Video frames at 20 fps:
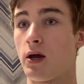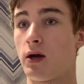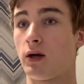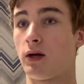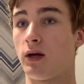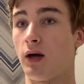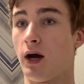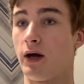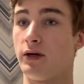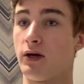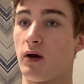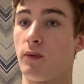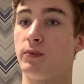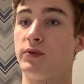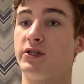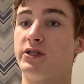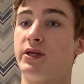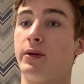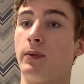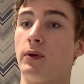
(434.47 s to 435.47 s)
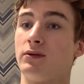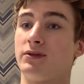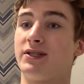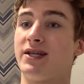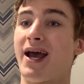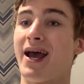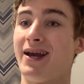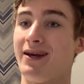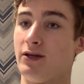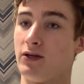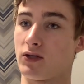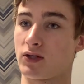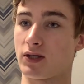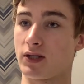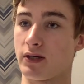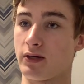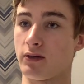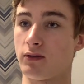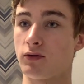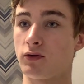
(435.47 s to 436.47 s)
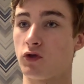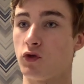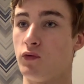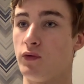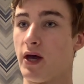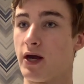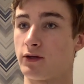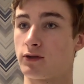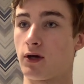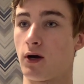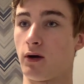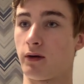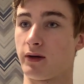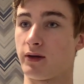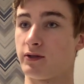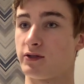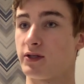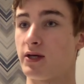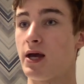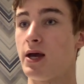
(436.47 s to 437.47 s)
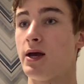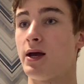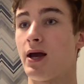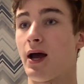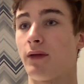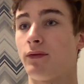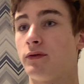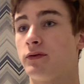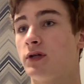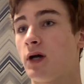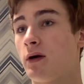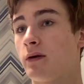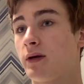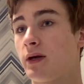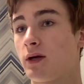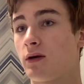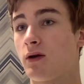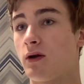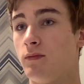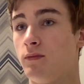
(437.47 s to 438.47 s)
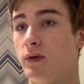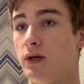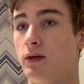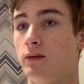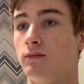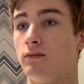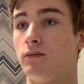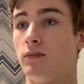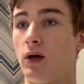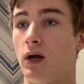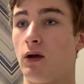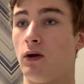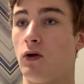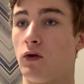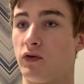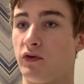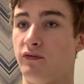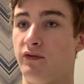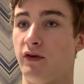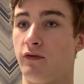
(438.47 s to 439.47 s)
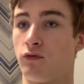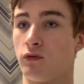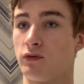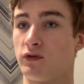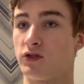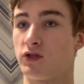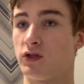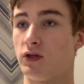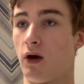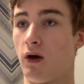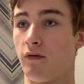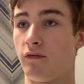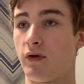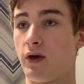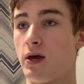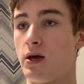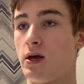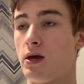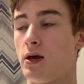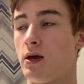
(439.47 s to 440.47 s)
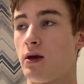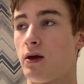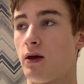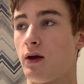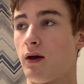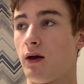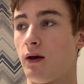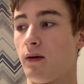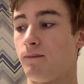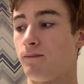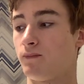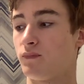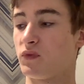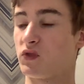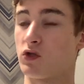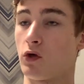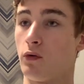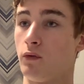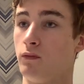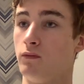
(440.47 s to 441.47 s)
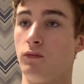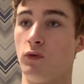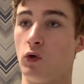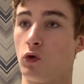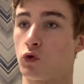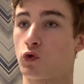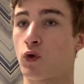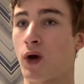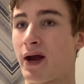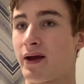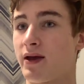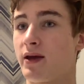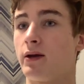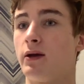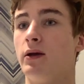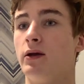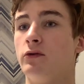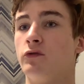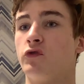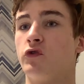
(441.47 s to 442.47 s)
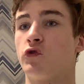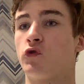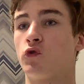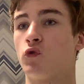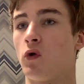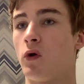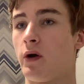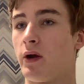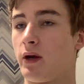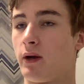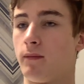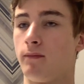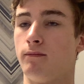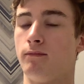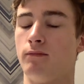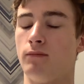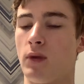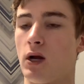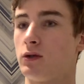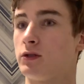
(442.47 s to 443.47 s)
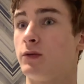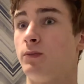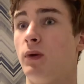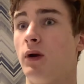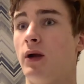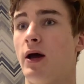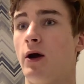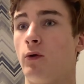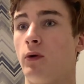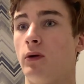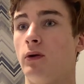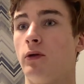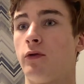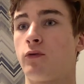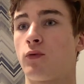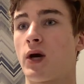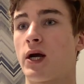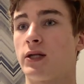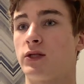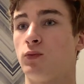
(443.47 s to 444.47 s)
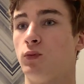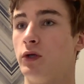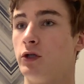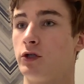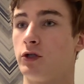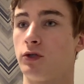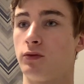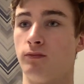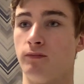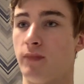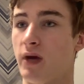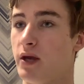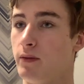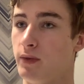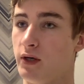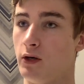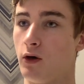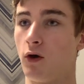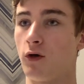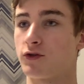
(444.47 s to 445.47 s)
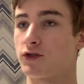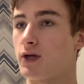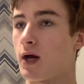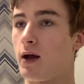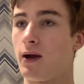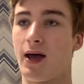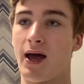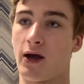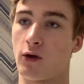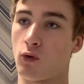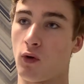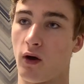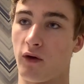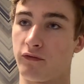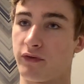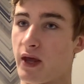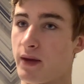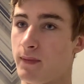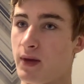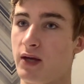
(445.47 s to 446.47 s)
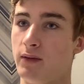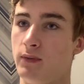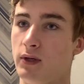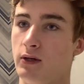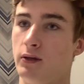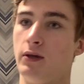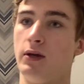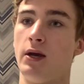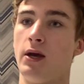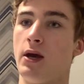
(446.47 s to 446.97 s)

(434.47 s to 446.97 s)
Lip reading: guide up simultaneously to their targets. And the target can be a lot of different stuff. So you're tracking and destroying multiple aerial threats, which may be hostile aircraft, they may be